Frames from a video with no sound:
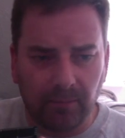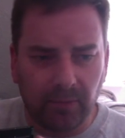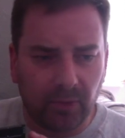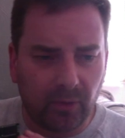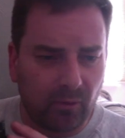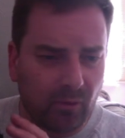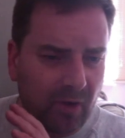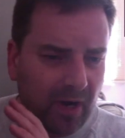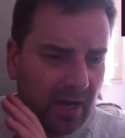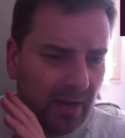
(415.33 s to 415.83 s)

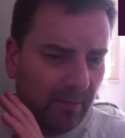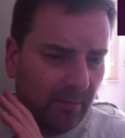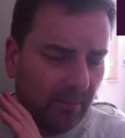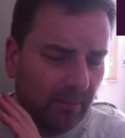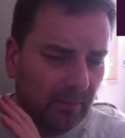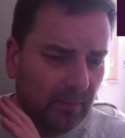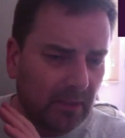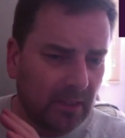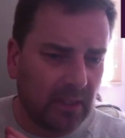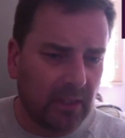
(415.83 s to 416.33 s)
The
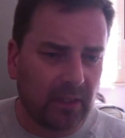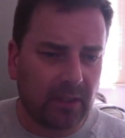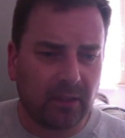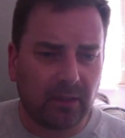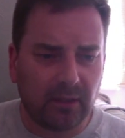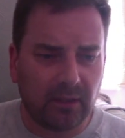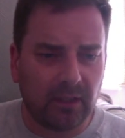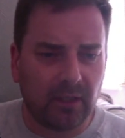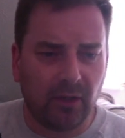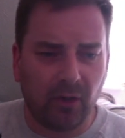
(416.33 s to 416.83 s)
RAM is
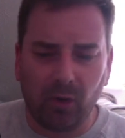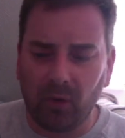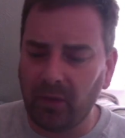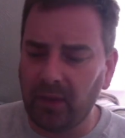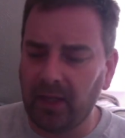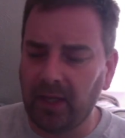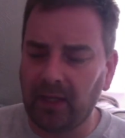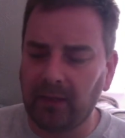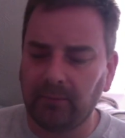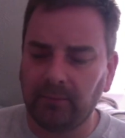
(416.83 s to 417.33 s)
not
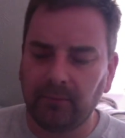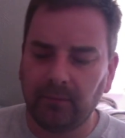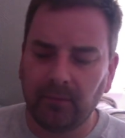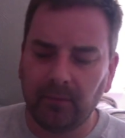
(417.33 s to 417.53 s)
there,